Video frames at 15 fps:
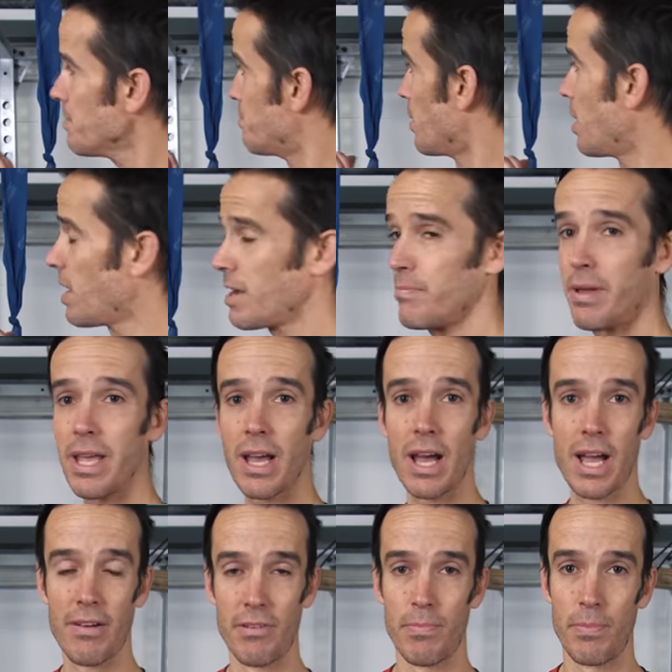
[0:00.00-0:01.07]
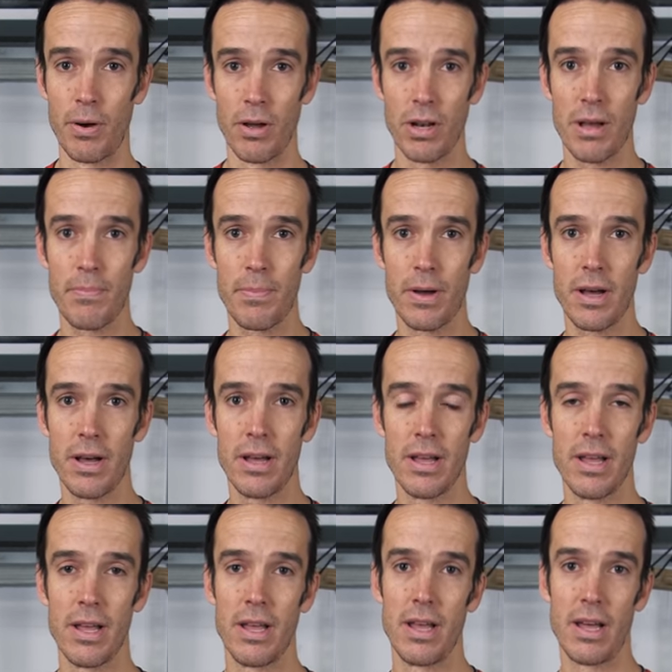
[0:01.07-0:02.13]
Behind me, I have a pull-up bar.
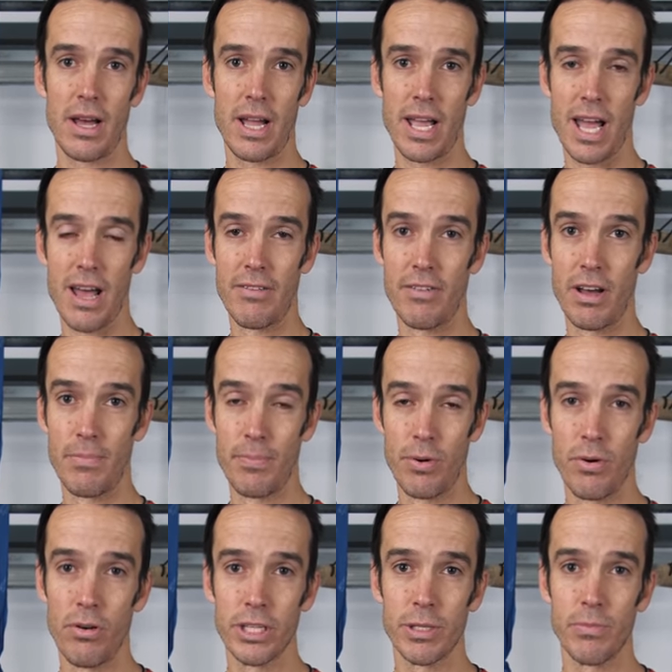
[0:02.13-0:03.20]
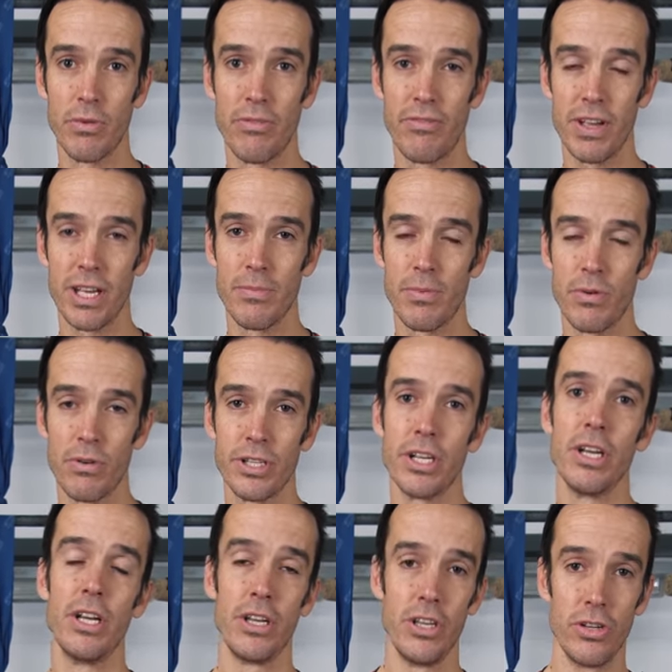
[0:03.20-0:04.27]
I have a portable fingerboard.
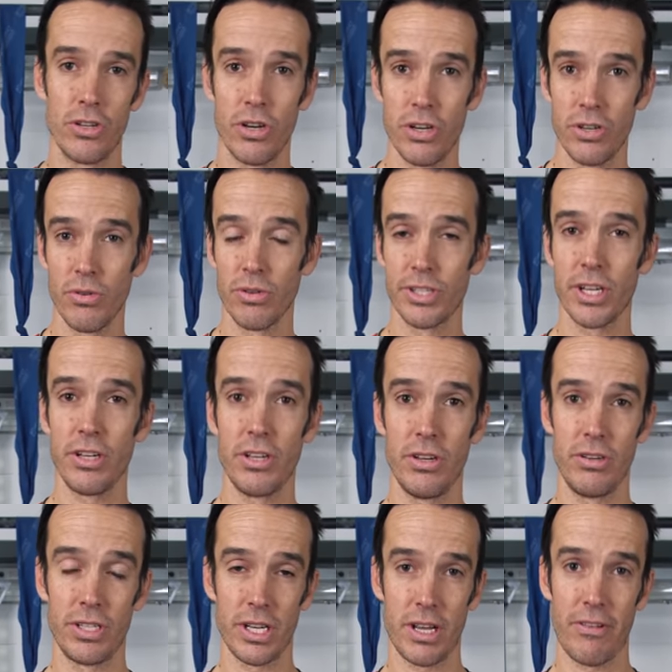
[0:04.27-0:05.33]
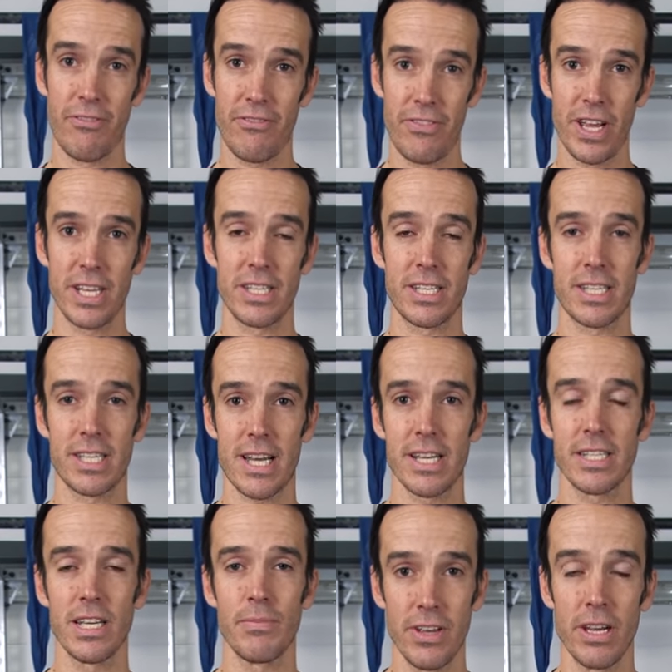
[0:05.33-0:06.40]
You could also use a fixed
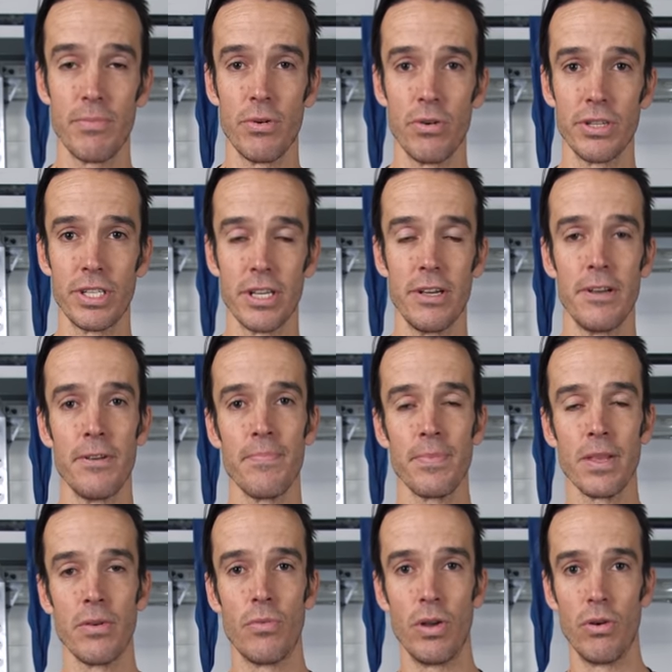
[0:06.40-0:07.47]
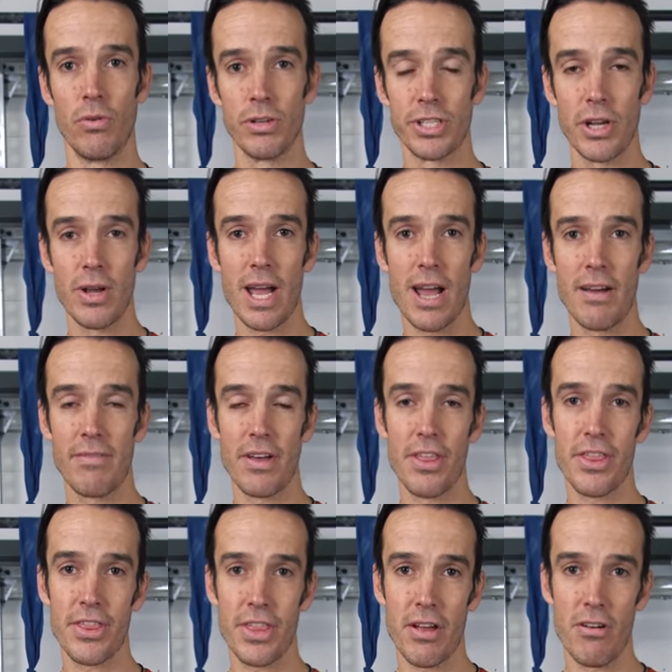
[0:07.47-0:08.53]
static fingerboard. We also have a
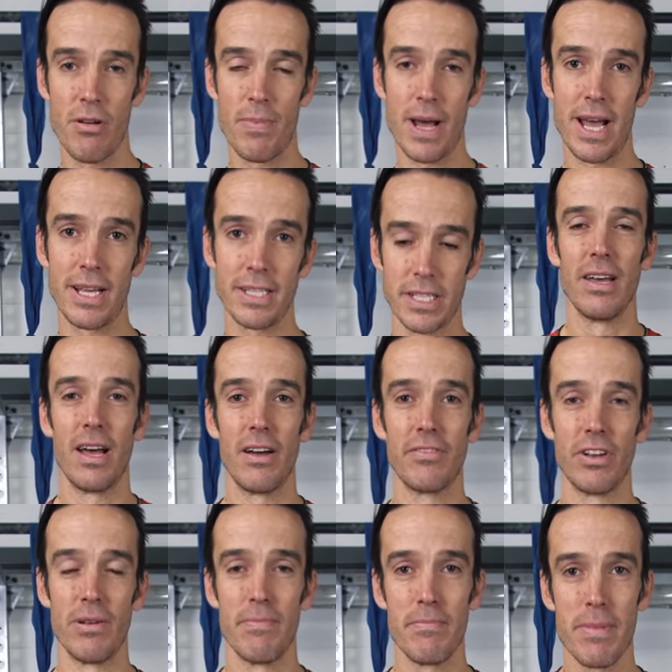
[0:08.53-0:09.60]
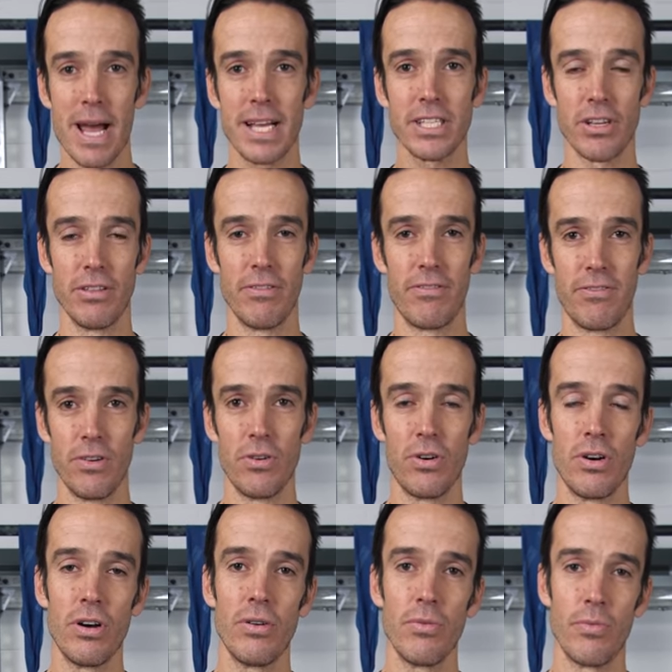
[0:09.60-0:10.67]
TheraBand. I've got a mat on the
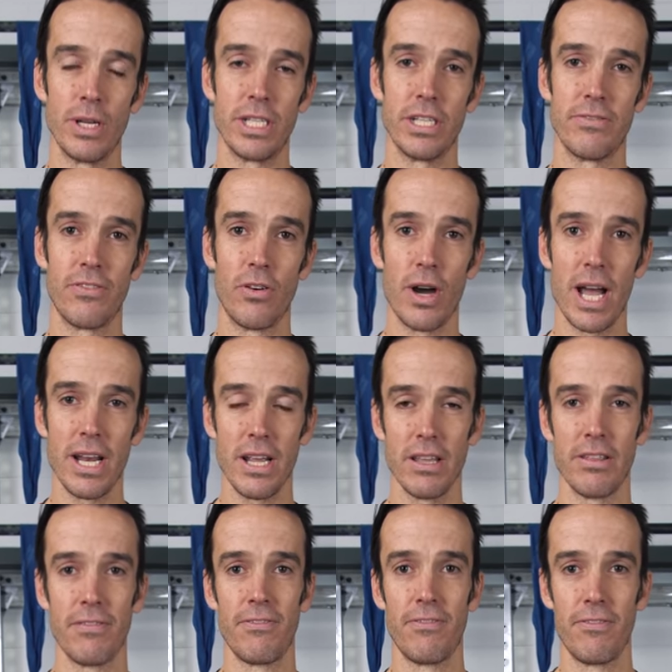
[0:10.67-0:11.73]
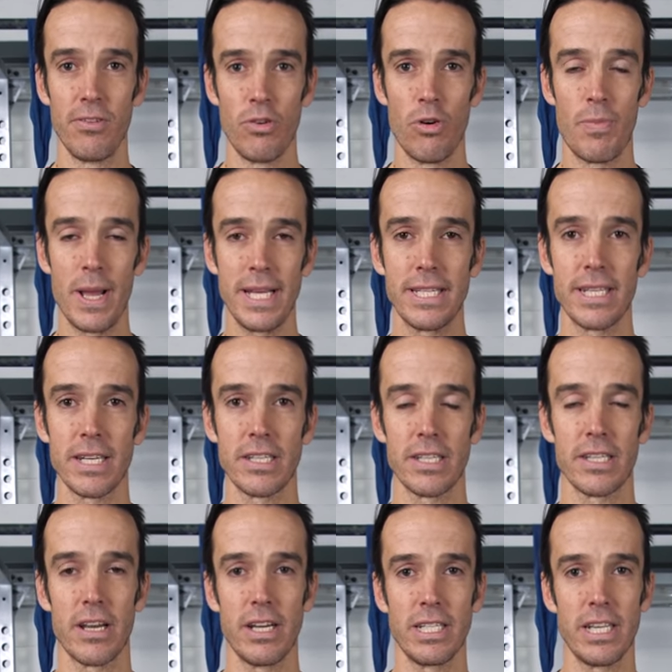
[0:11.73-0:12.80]
floor, which is for any of the floor-based
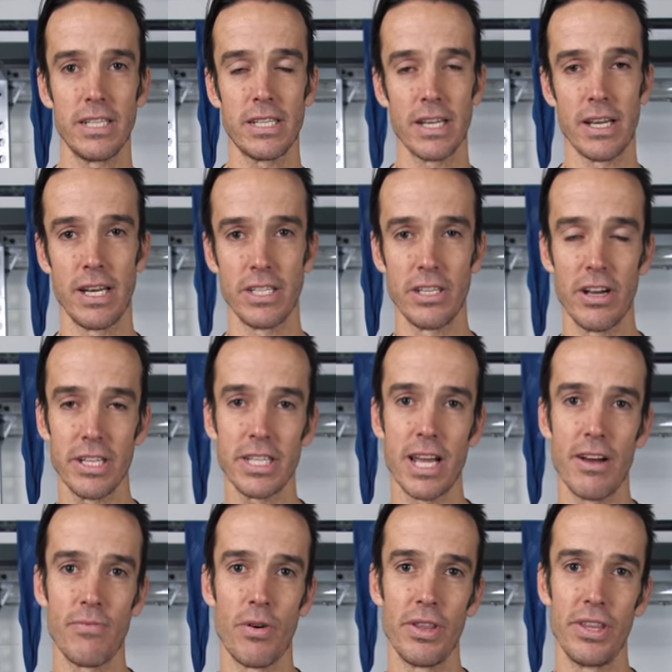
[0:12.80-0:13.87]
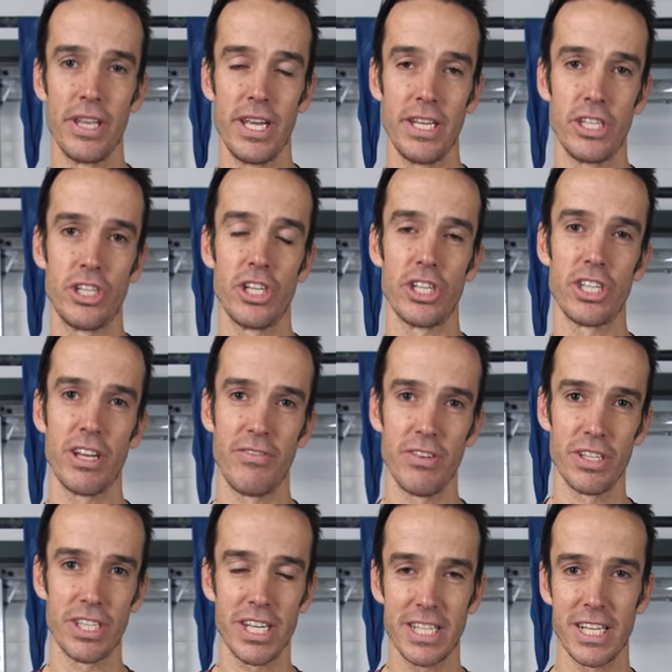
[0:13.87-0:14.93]
exercises. And it's nice to have one of these just if
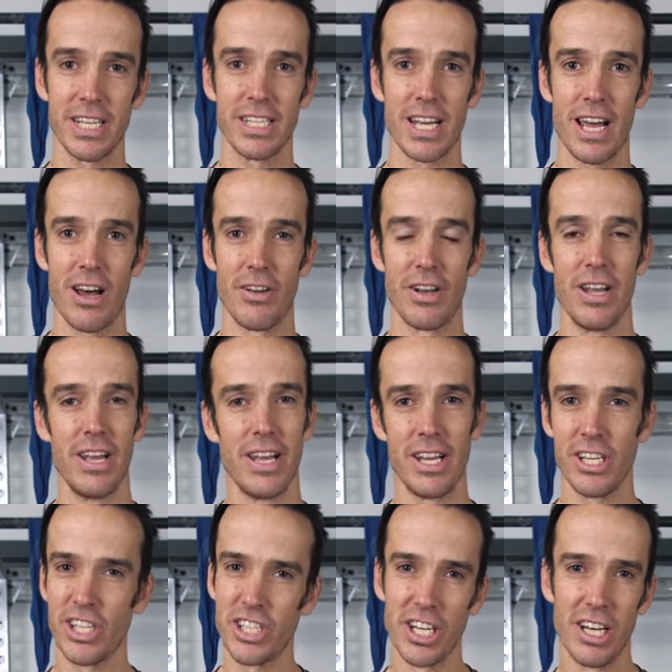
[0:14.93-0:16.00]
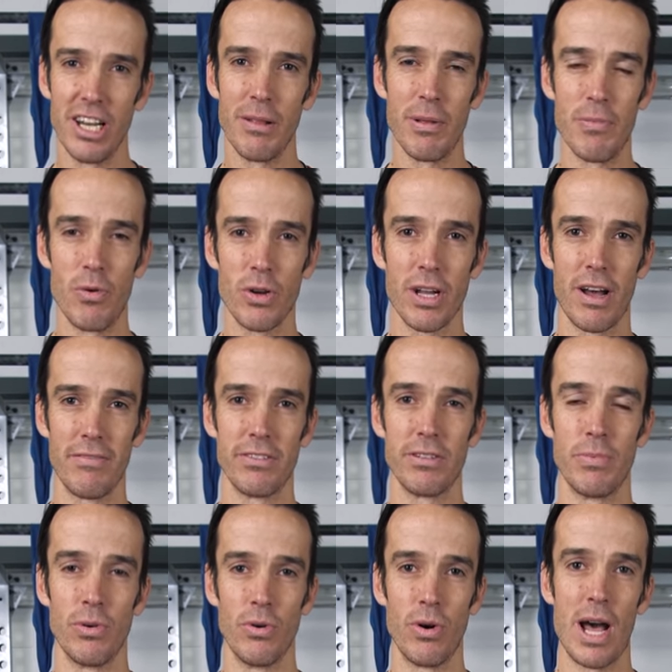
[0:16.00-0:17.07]
you're sitting down, it's just a little bit more
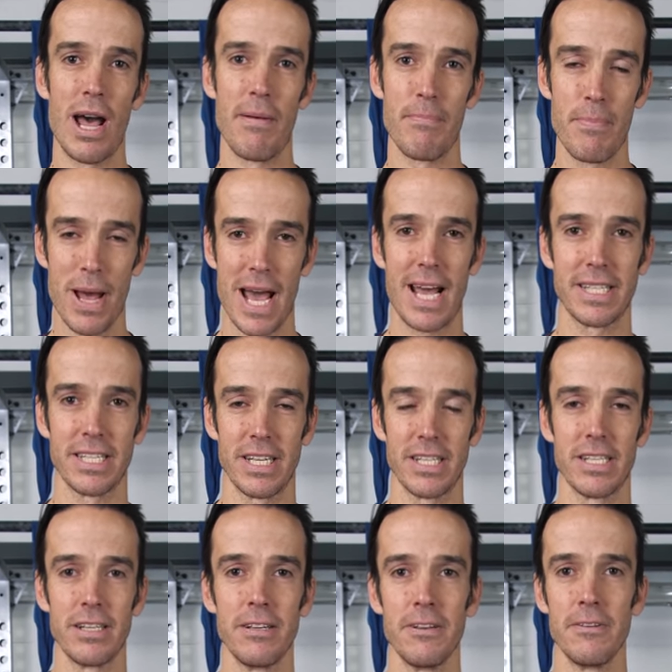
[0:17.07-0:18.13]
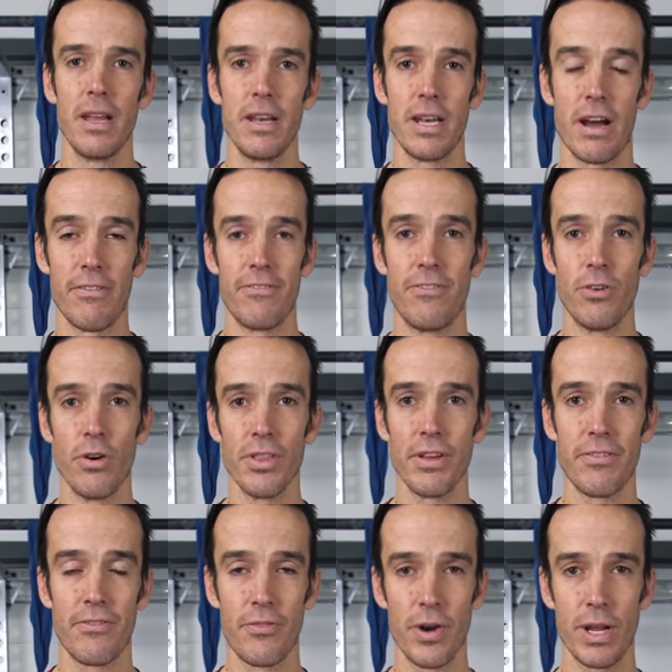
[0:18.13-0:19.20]
comfortable and padded. Now for the
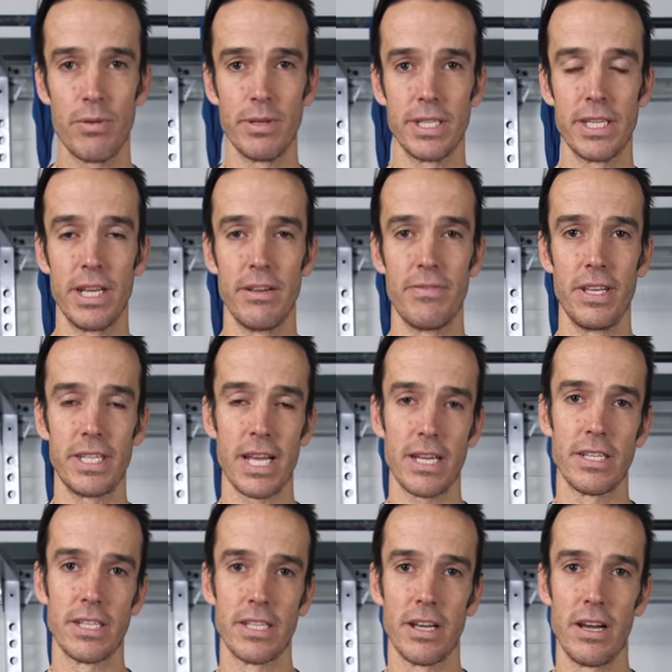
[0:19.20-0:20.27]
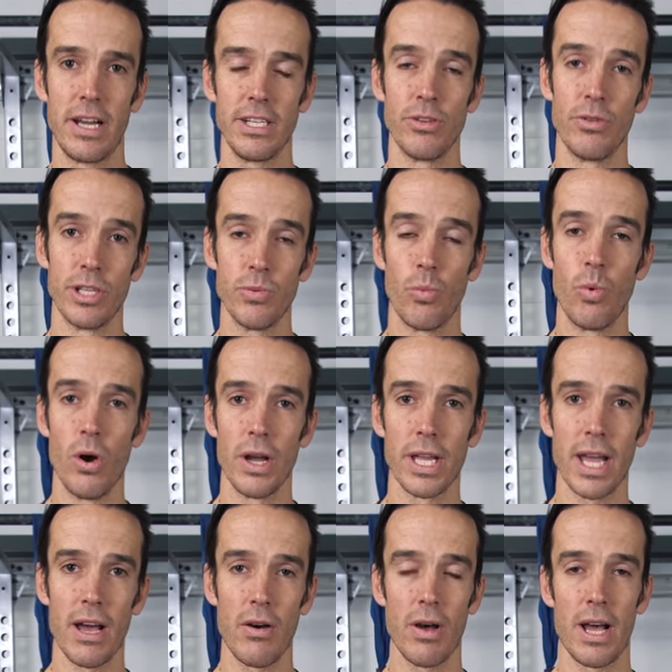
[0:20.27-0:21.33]
frequency of this exercise or this
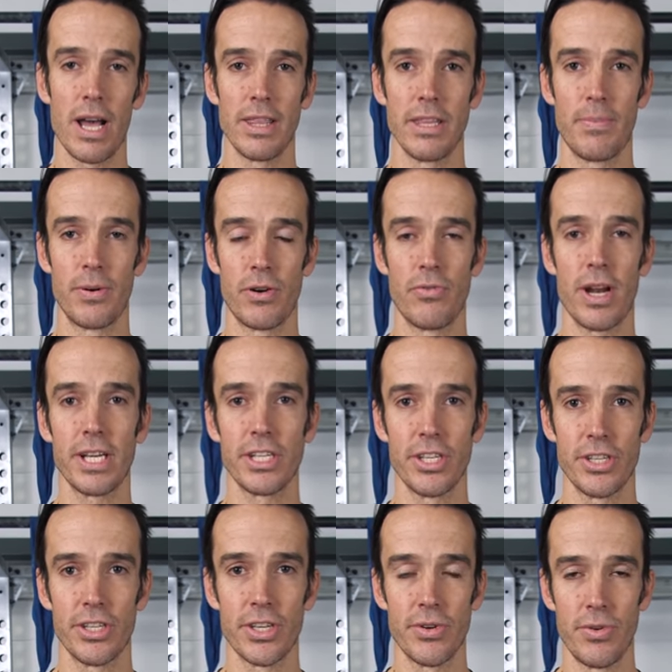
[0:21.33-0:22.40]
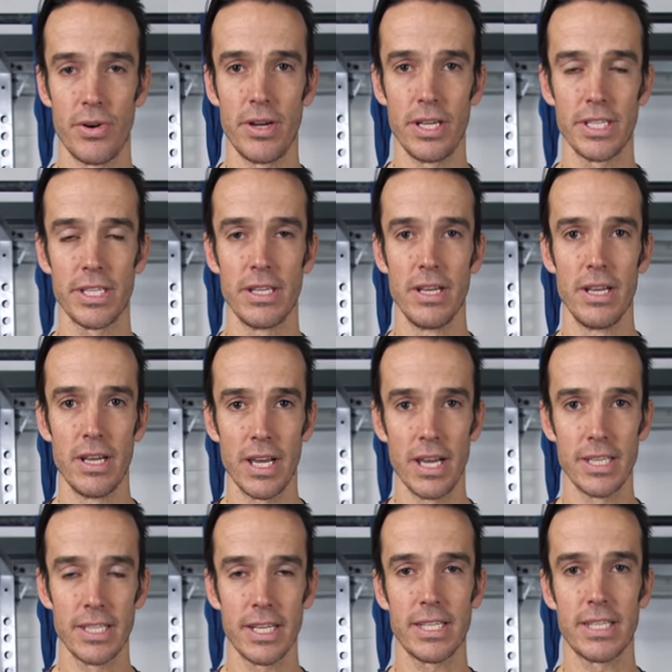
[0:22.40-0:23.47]
workout and the progressions through it,
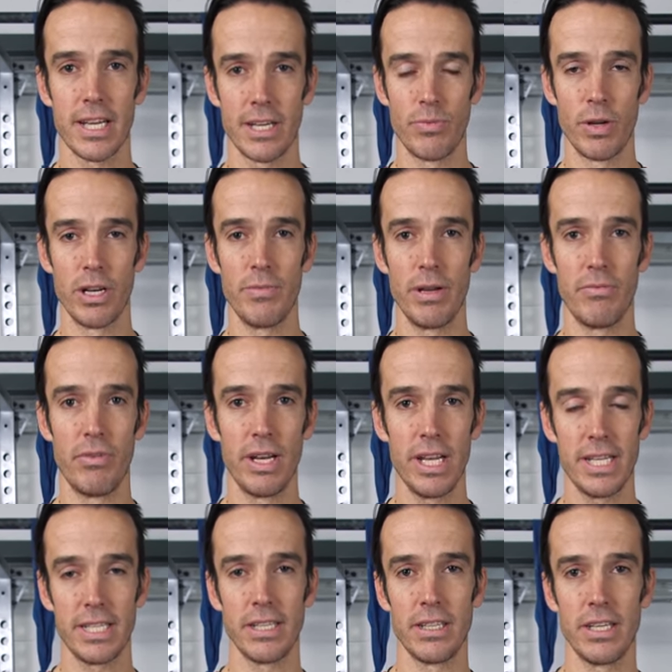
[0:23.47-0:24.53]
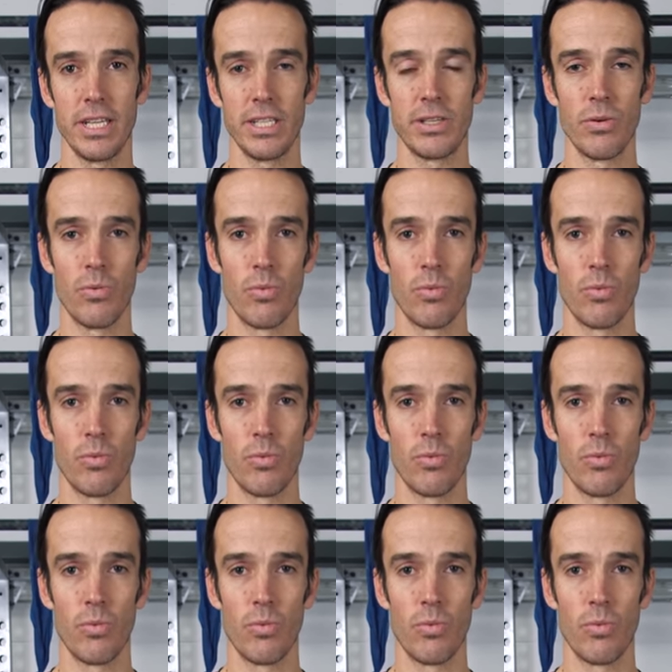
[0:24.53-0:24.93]
as I said, we're gonna be releasing these